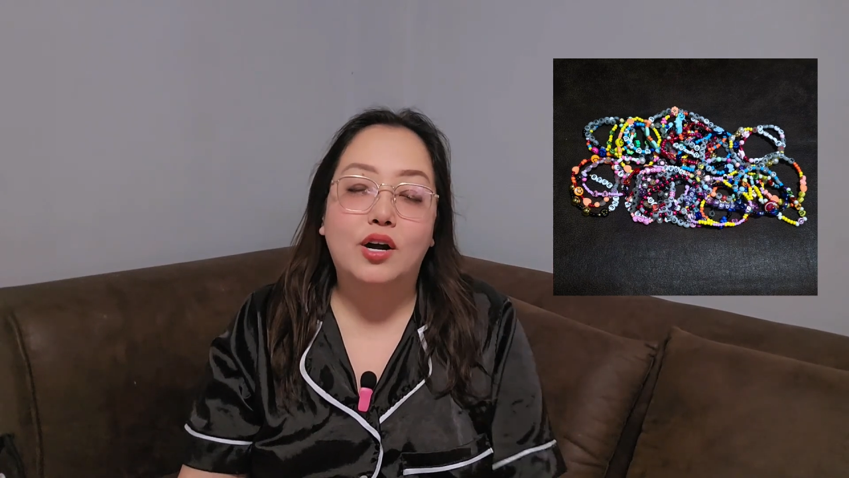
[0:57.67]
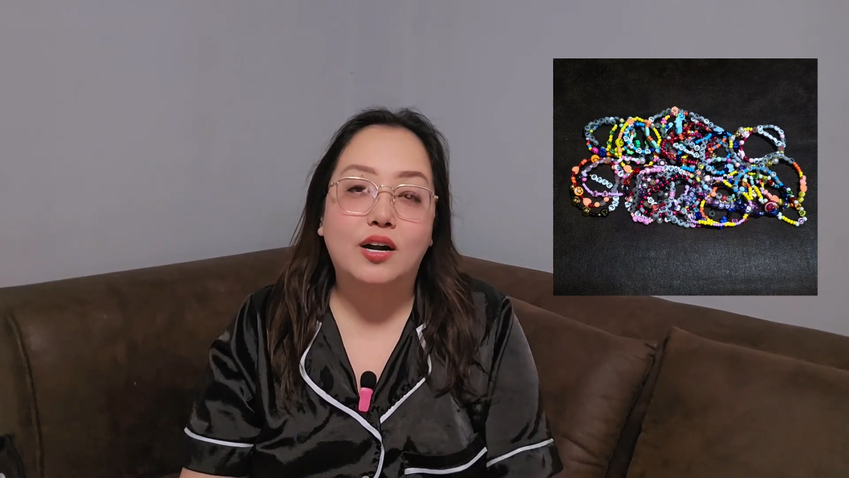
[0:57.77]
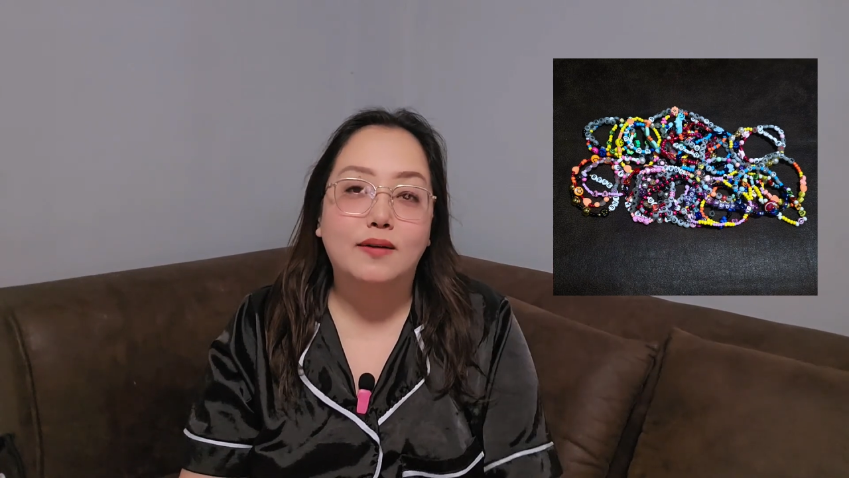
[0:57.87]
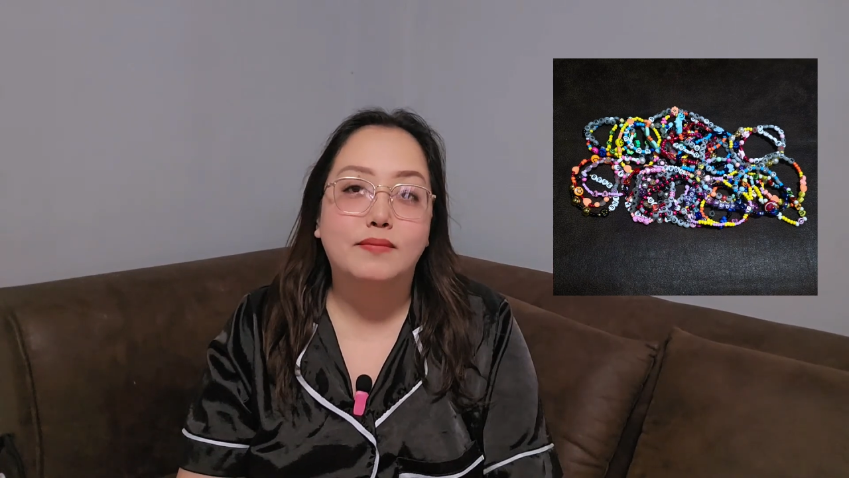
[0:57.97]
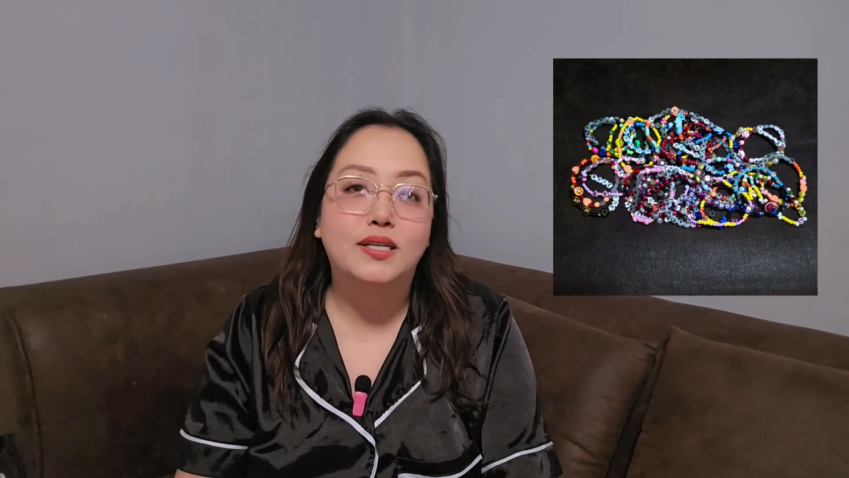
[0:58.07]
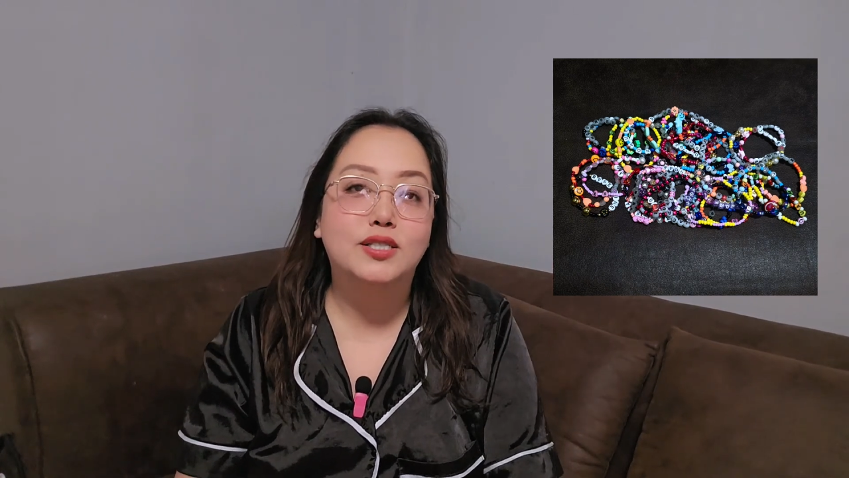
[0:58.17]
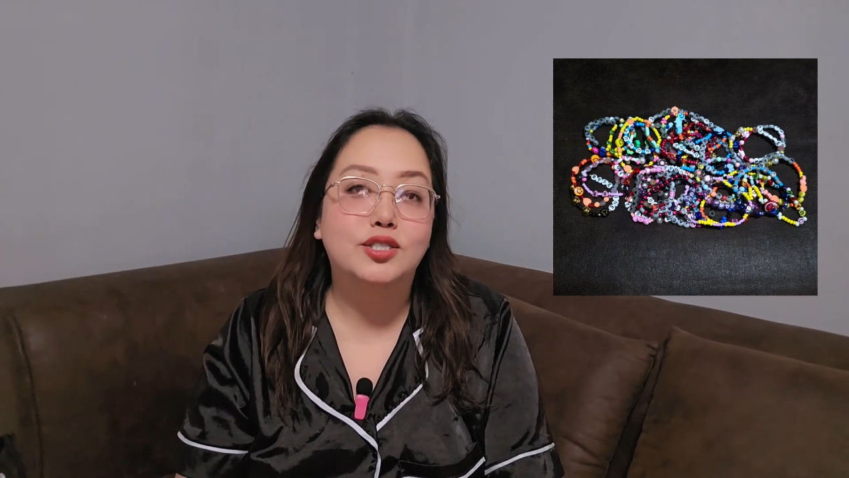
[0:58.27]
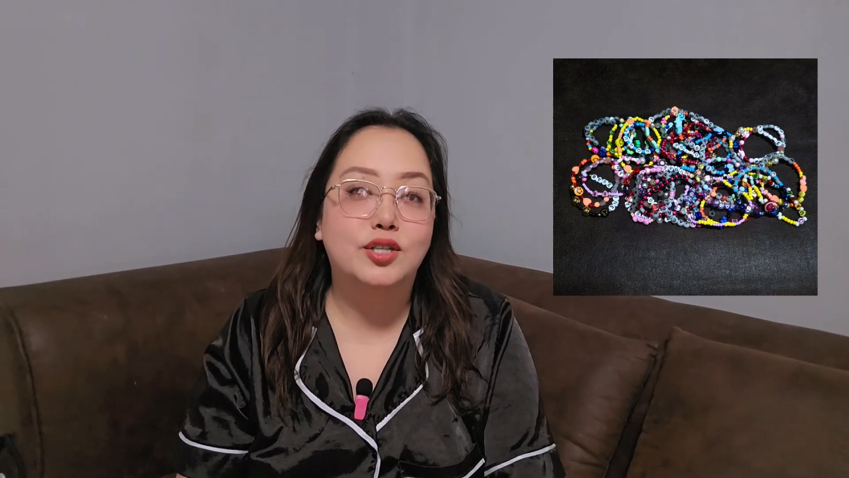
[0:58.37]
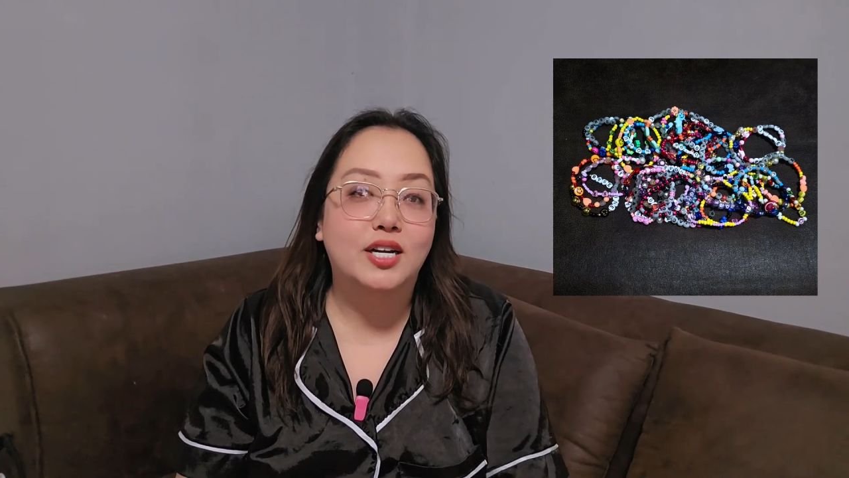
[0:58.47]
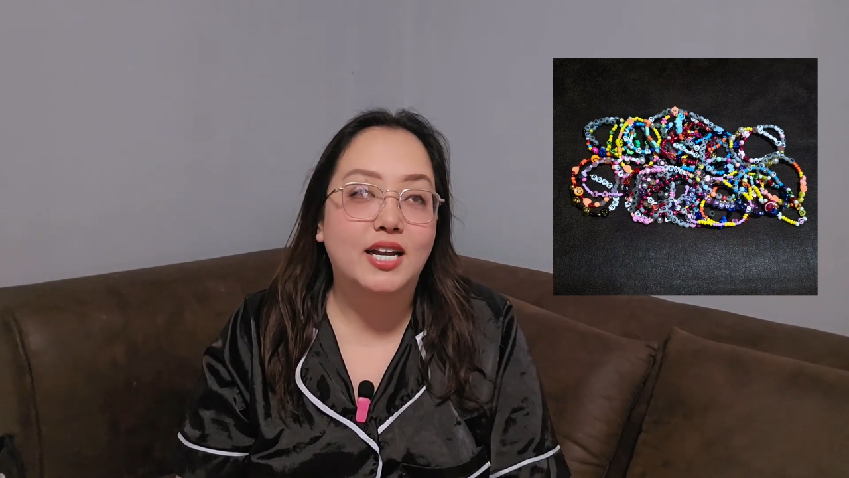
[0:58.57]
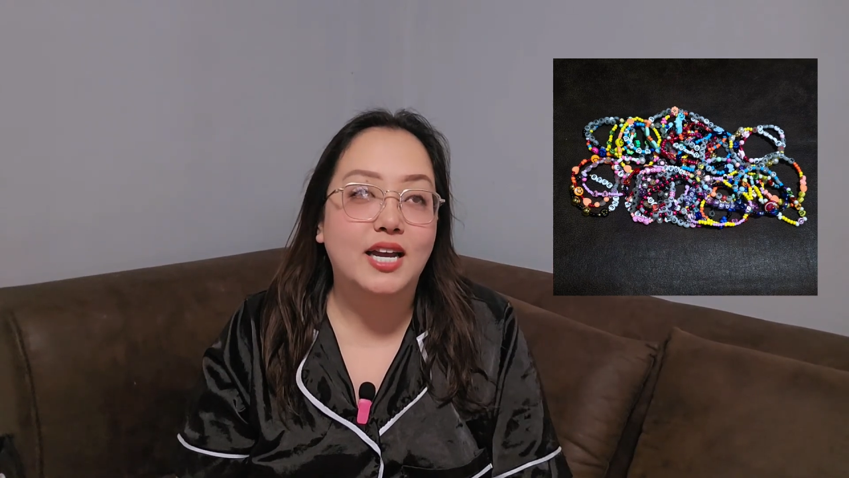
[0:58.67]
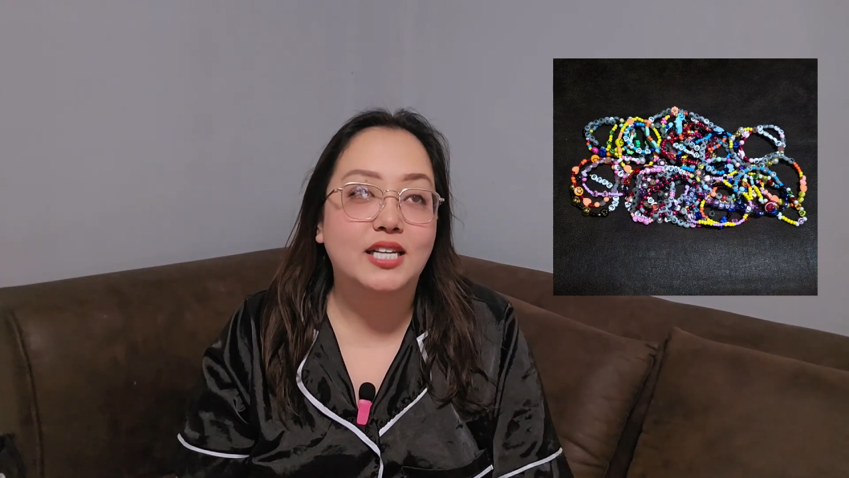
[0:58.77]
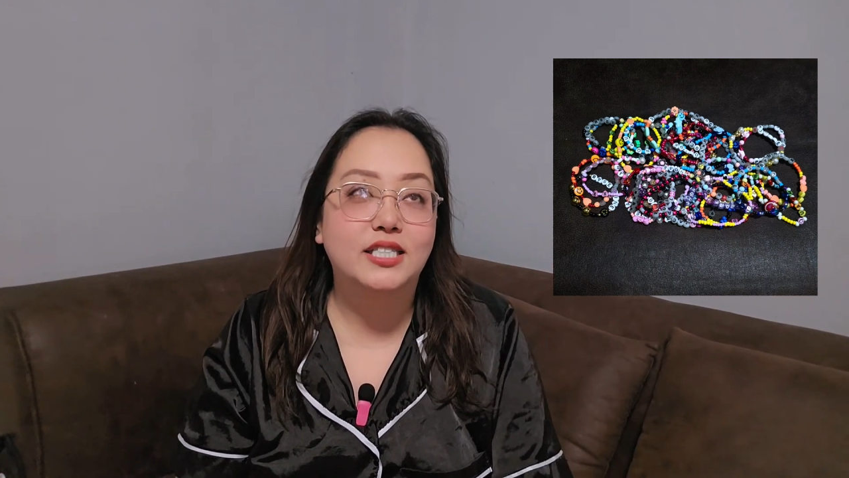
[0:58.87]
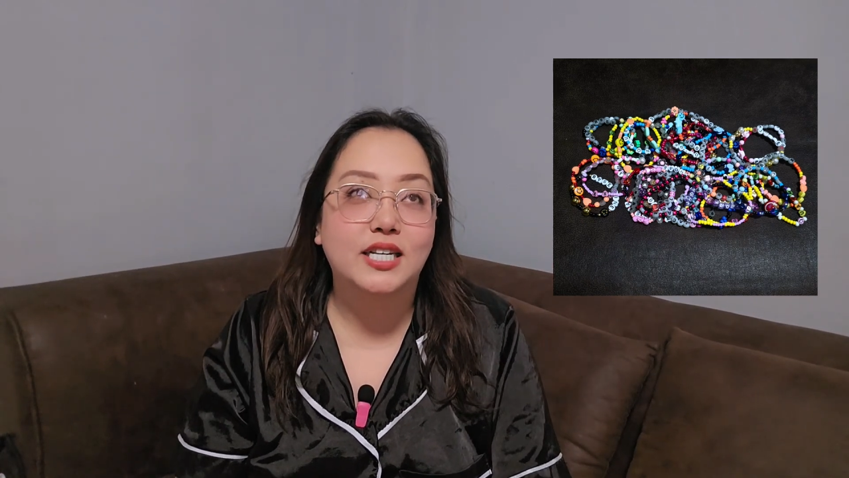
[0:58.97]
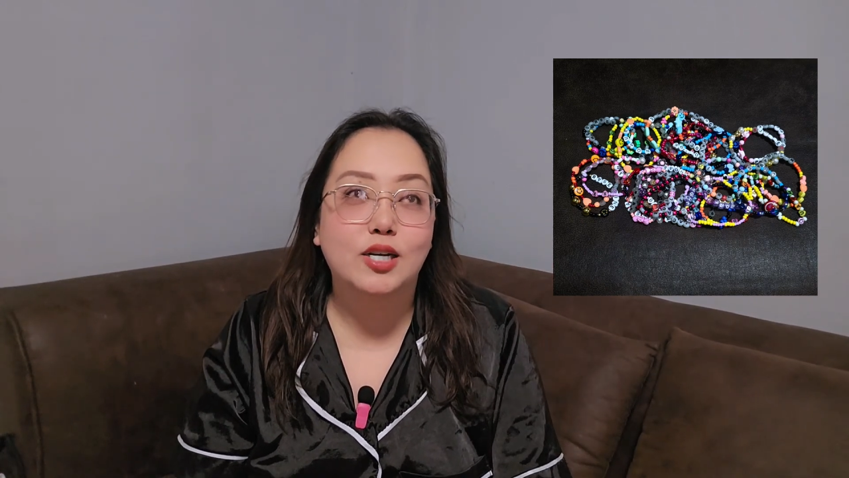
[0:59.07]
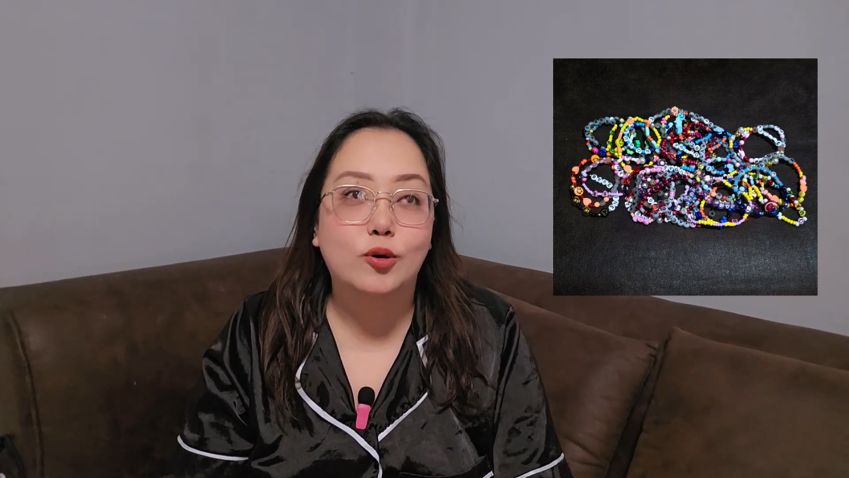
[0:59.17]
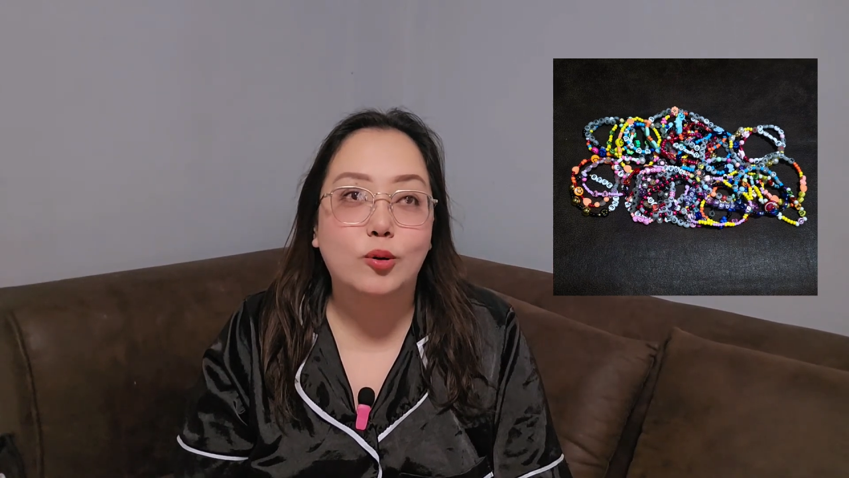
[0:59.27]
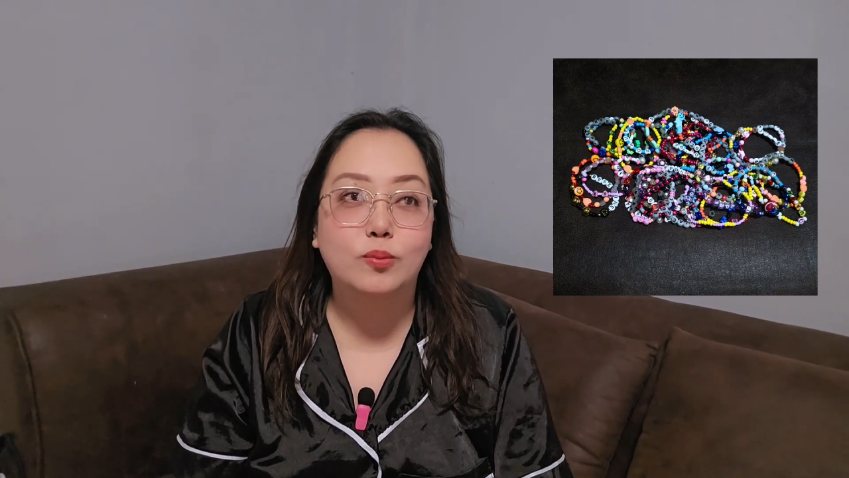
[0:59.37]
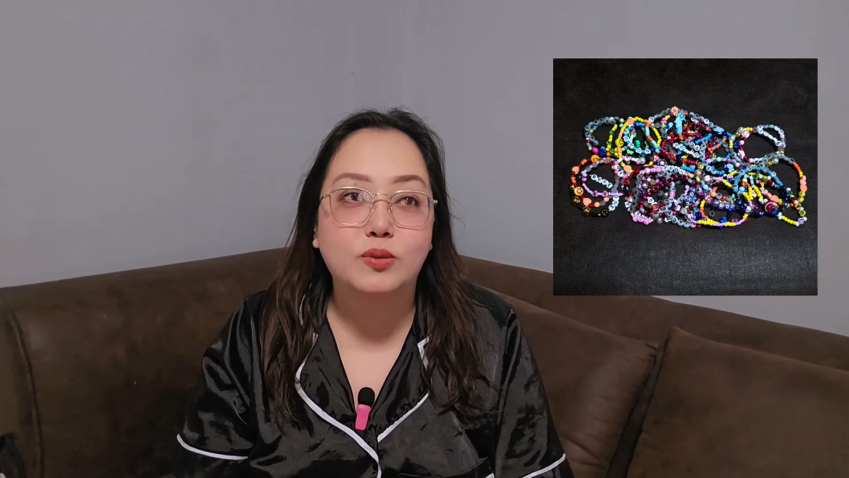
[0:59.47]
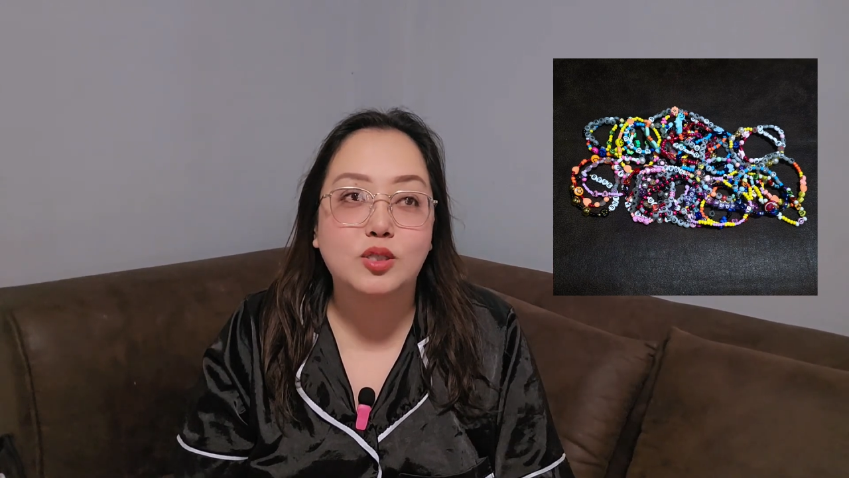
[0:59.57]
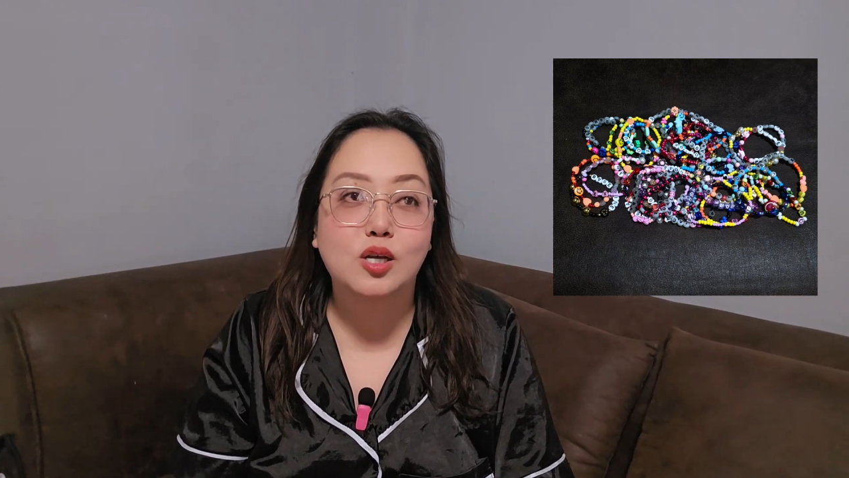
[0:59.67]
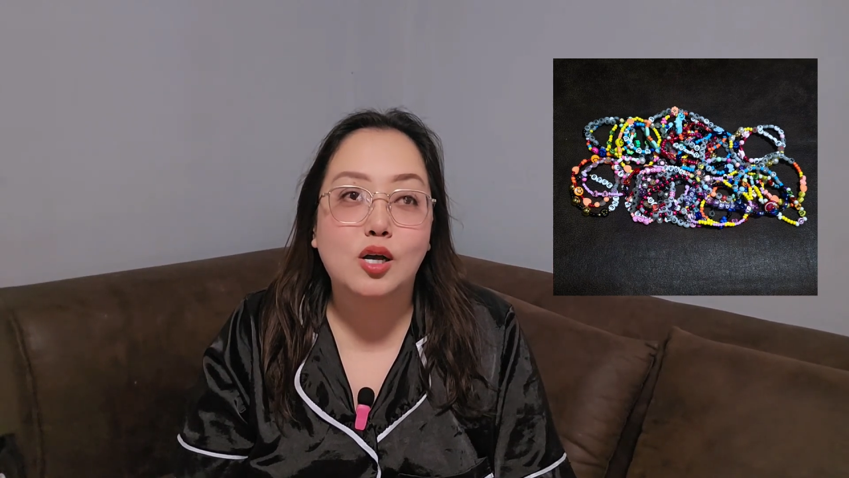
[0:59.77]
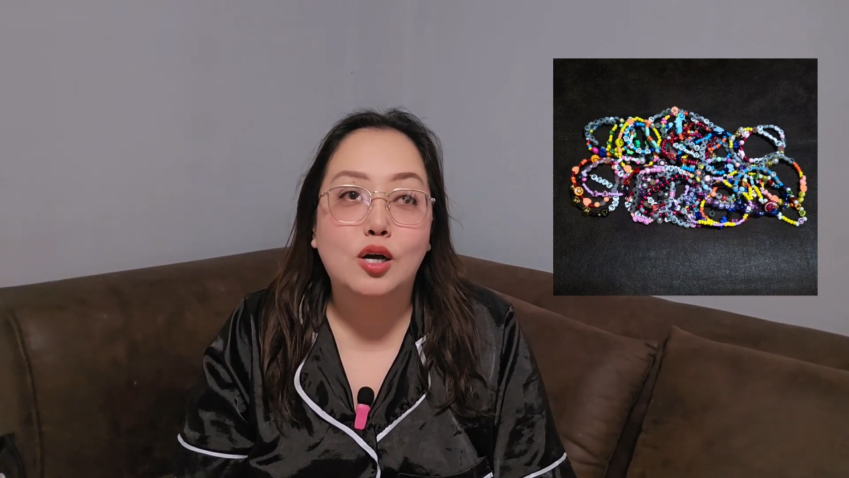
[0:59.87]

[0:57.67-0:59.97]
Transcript: armies during J-Hope's